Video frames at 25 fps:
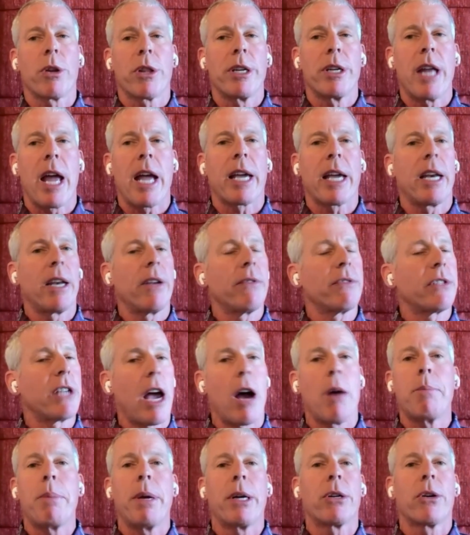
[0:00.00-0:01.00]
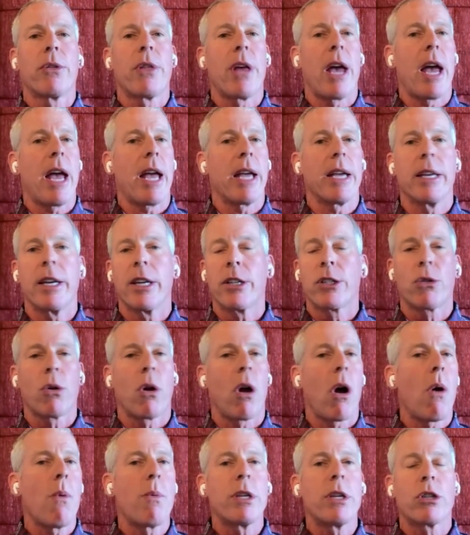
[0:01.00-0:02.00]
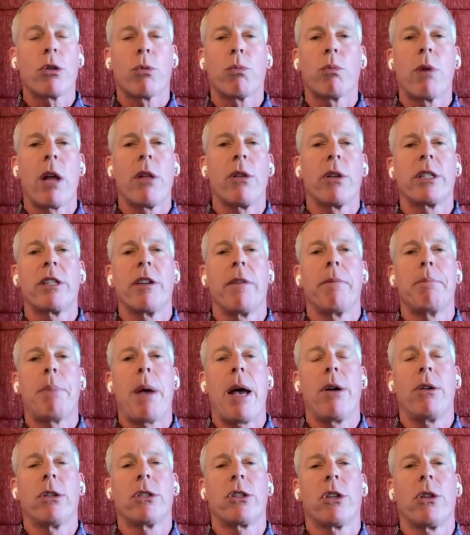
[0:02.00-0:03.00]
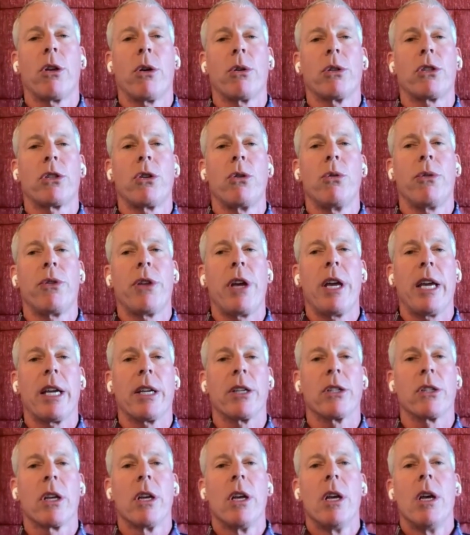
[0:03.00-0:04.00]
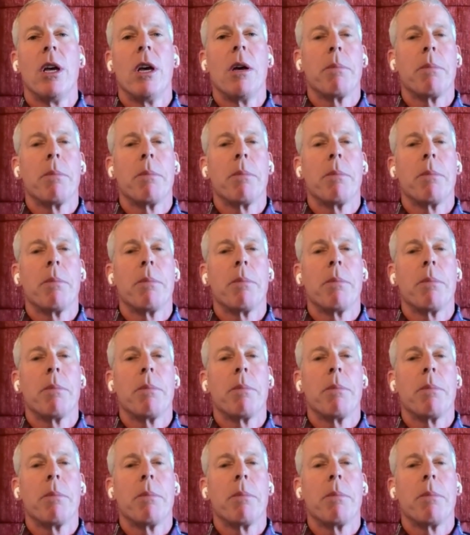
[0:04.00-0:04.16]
What are the negatives? How big are they? And it's always a relative balance of those two things.